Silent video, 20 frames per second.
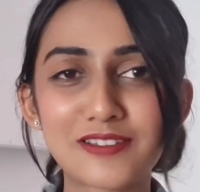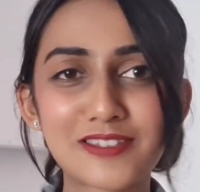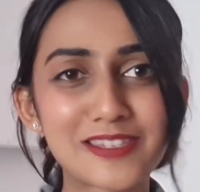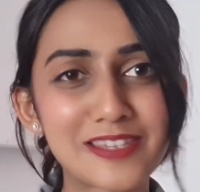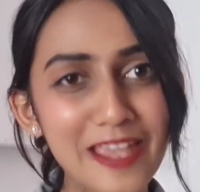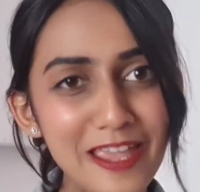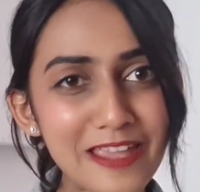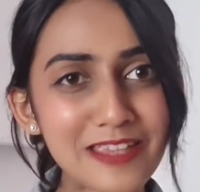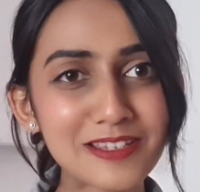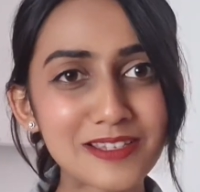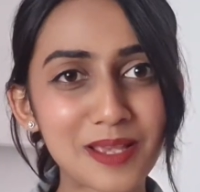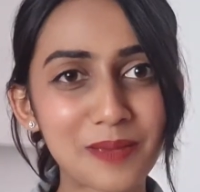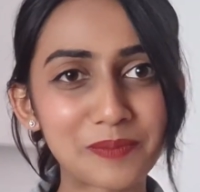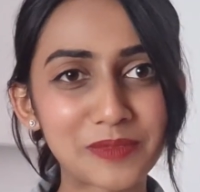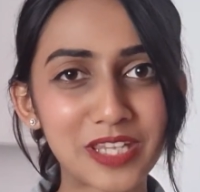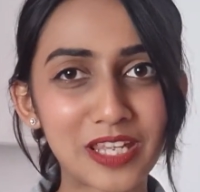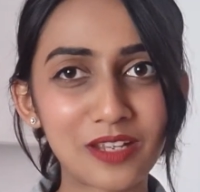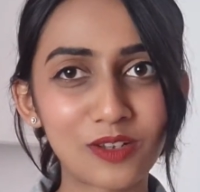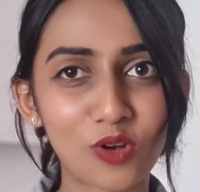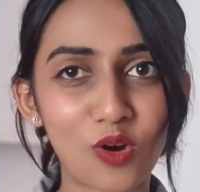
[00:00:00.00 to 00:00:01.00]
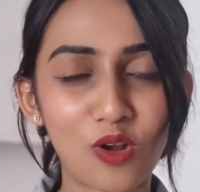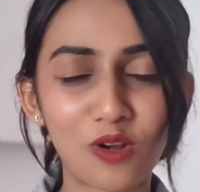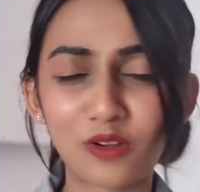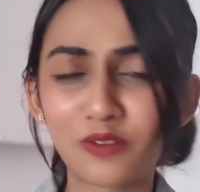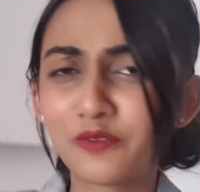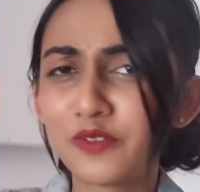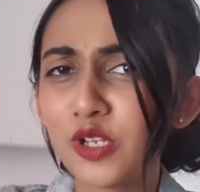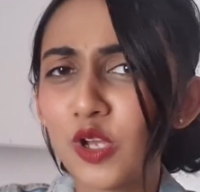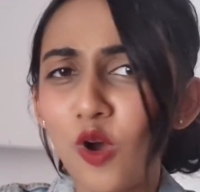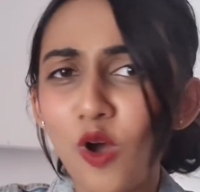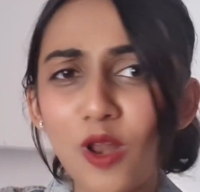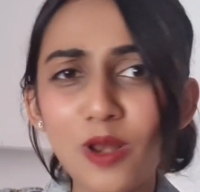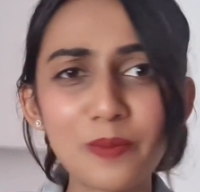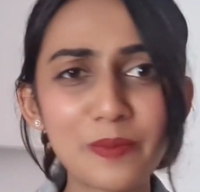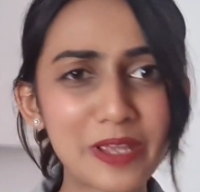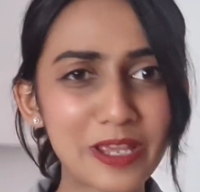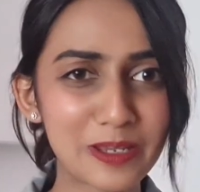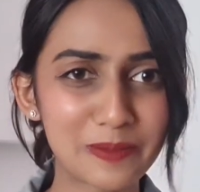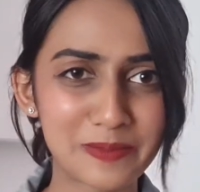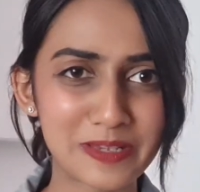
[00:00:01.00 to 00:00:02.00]
saying something wrong. We
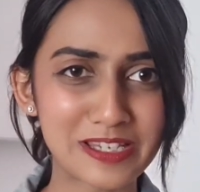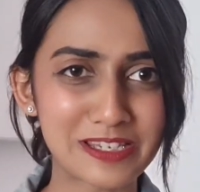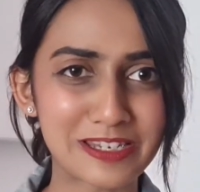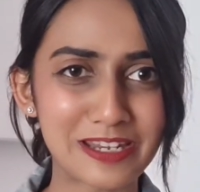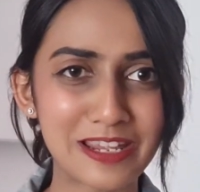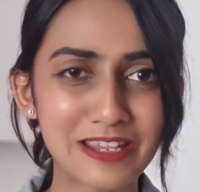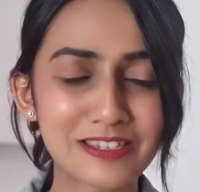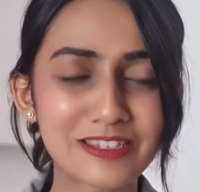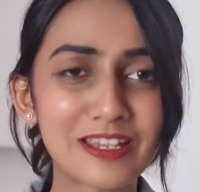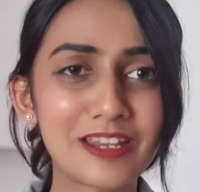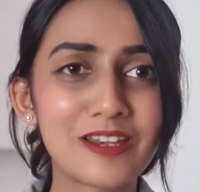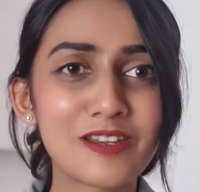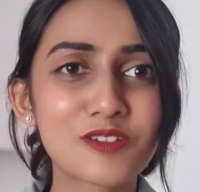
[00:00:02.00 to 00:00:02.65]
all make mistakes.